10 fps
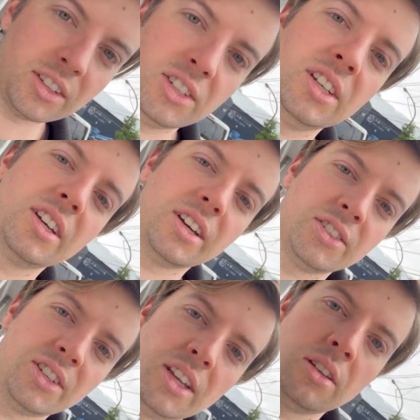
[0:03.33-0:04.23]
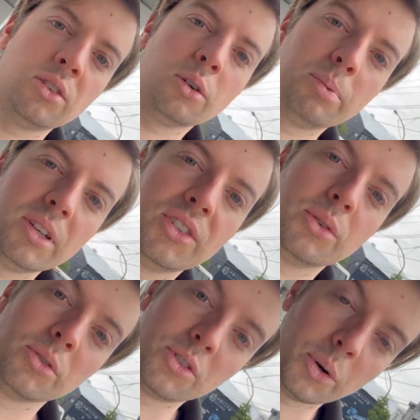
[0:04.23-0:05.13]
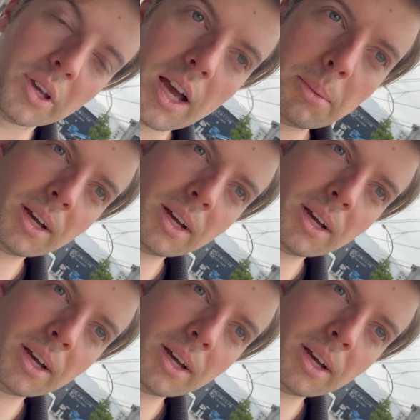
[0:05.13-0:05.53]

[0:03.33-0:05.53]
Shinkansen to a place called Toyama.